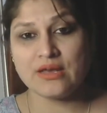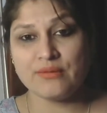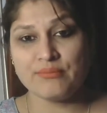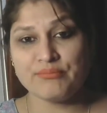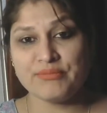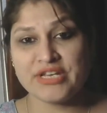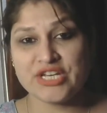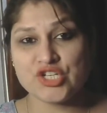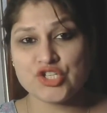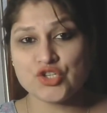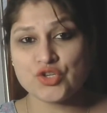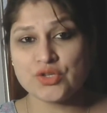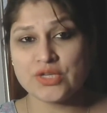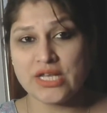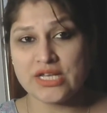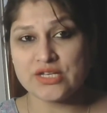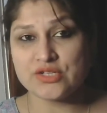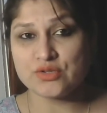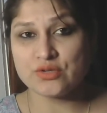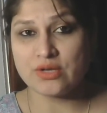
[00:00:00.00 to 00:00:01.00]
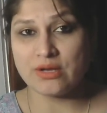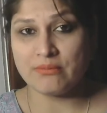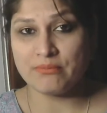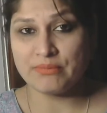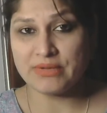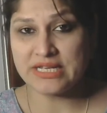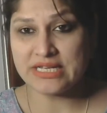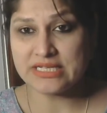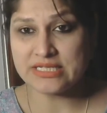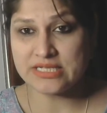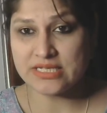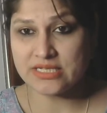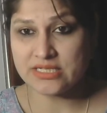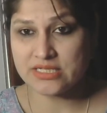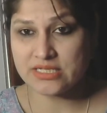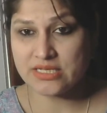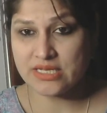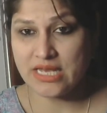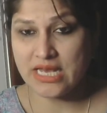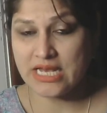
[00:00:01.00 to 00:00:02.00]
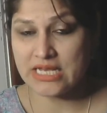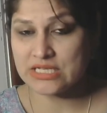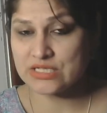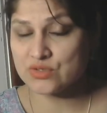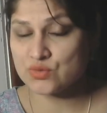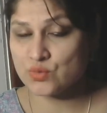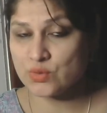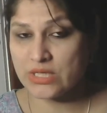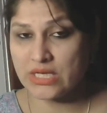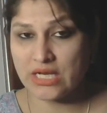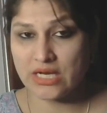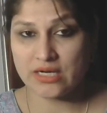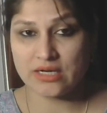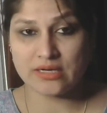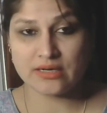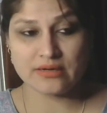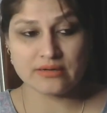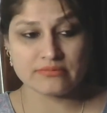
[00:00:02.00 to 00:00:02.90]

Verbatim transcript: Make sure that you complete it as we are